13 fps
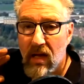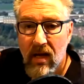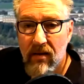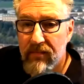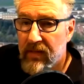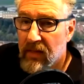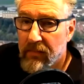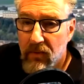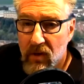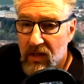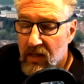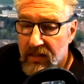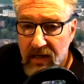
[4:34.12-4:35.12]
everything. I'm not going
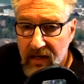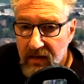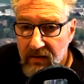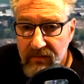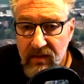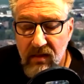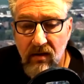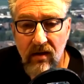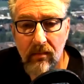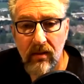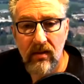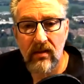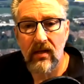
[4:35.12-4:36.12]
to go into any of these
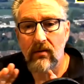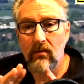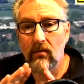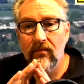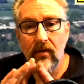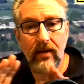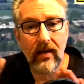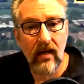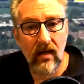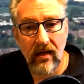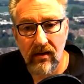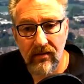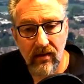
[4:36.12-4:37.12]
arguments. They're all very
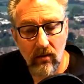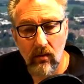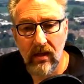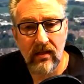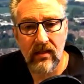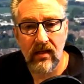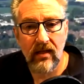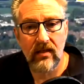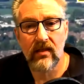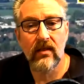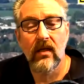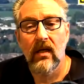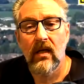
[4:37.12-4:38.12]
clear. They all
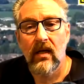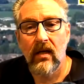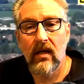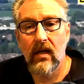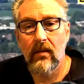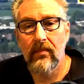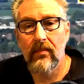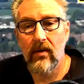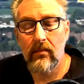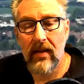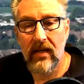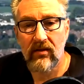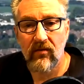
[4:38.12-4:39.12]
exist. They're a
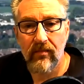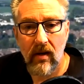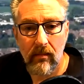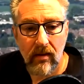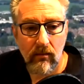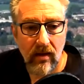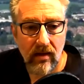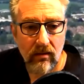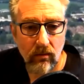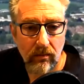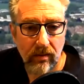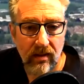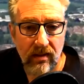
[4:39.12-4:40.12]
matter of public
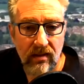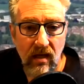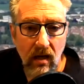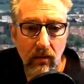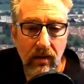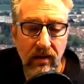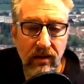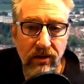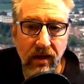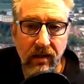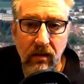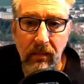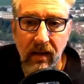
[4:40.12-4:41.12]
record. Please go and check
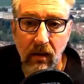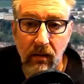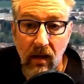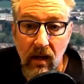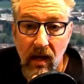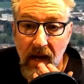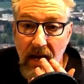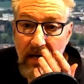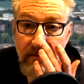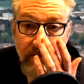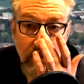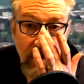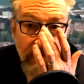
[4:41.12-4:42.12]
them out. And if
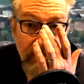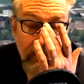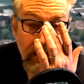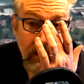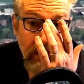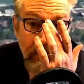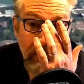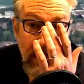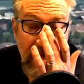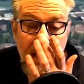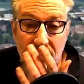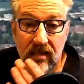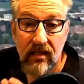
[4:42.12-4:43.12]
you haven't been given
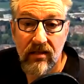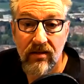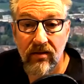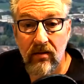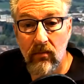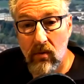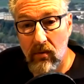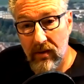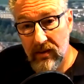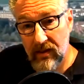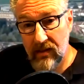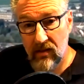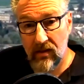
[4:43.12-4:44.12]
access to them, or
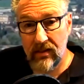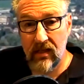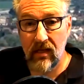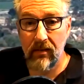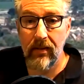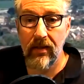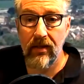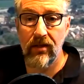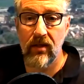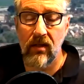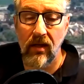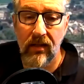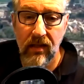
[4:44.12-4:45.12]
indeed nice clear pictures
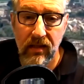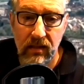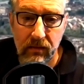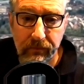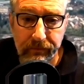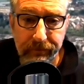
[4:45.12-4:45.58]
like this,